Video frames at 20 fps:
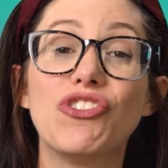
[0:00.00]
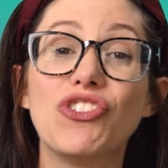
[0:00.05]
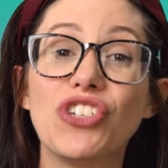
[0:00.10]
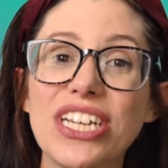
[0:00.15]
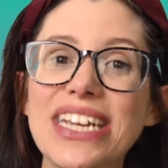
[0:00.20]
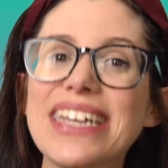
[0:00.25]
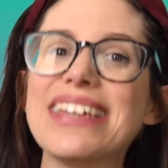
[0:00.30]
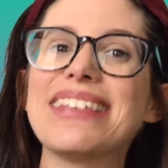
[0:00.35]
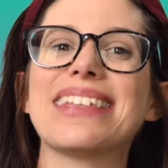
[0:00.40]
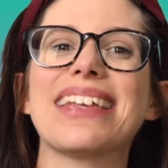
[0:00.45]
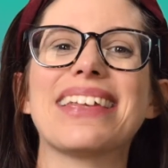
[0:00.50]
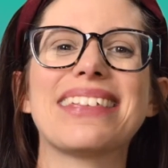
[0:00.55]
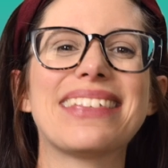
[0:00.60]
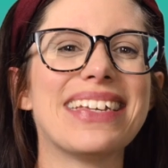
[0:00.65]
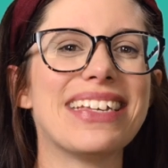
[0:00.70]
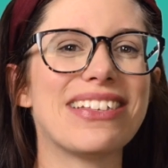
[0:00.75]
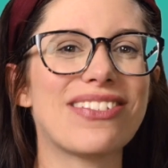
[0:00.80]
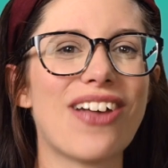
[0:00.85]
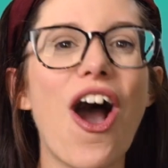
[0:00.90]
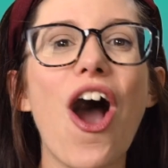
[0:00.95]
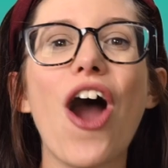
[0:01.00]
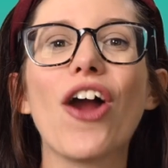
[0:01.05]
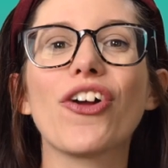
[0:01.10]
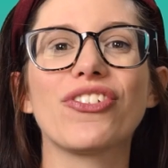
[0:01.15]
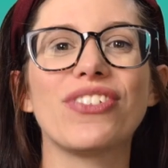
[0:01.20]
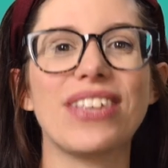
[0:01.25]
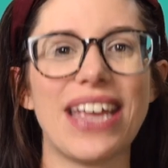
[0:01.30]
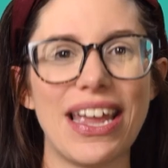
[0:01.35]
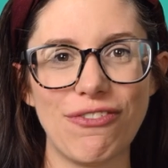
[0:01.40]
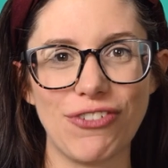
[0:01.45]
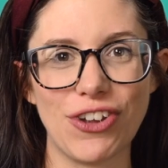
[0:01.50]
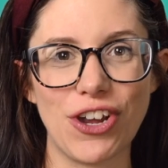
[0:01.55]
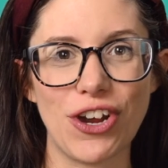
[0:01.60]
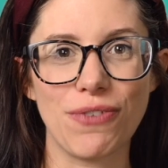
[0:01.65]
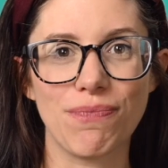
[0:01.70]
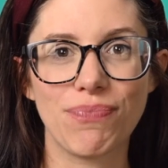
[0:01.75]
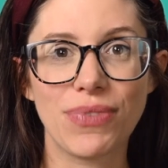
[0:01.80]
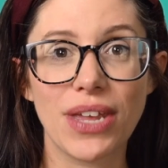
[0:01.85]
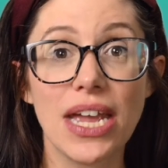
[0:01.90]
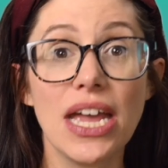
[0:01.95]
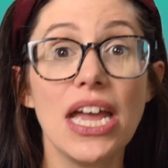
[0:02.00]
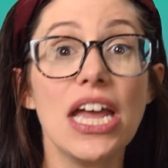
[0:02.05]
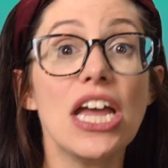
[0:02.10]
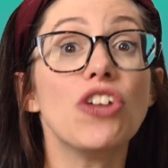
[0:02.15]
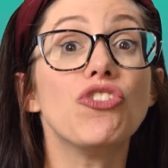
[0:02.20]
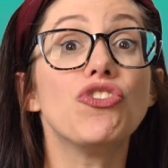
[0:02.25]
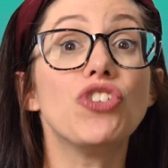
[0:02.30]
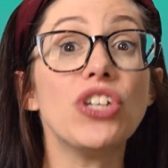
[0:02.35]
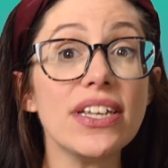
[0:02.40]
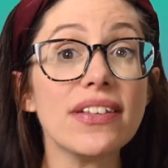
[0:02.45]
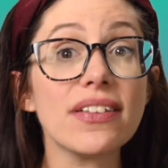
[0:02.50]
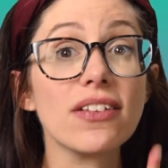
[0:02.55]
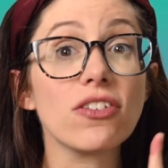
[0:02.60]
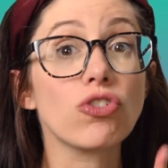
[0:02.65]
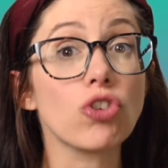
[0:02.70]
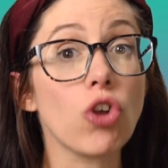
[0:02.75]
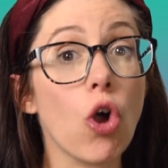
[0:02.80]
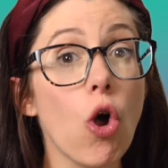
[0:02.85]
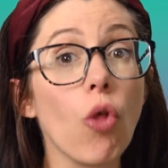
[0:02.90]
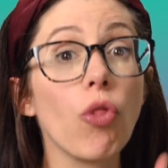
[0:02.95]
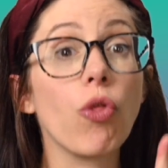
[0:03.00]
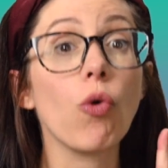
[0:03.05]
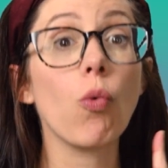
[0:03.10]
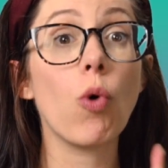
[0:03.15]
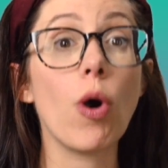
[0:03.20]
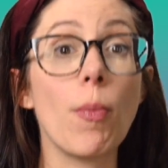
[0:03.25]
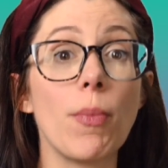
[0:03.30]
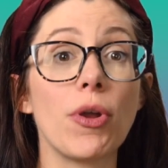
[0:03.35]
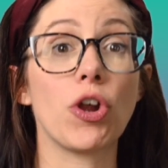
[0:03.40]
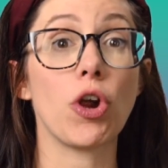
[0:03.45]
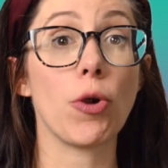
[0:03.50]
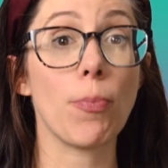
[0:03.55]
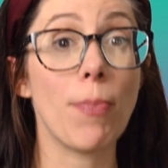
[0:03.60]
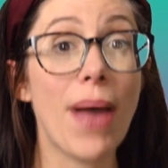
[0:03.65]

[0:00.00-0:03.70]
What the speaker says: Jesus is our Savior. Jesus told the woman her